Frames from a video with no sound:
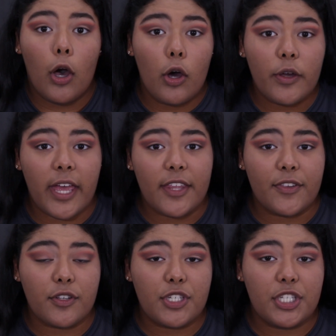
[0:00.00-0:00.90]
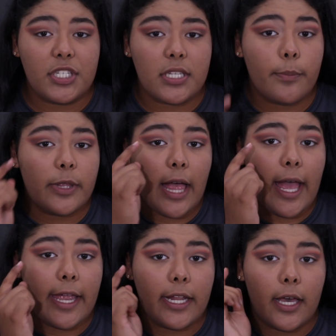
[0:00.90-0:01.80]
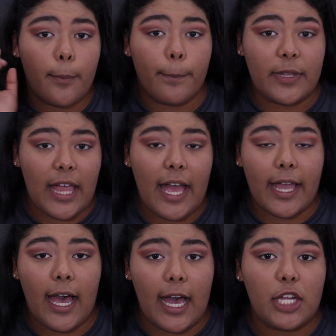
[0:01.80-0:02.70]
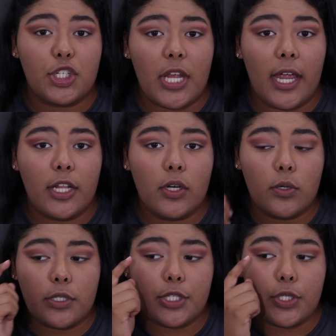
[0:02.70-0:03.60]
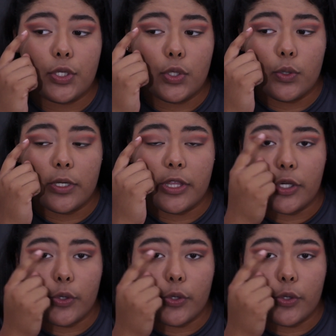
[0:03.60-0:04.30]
Okay, so she just applied black eyeshadow to the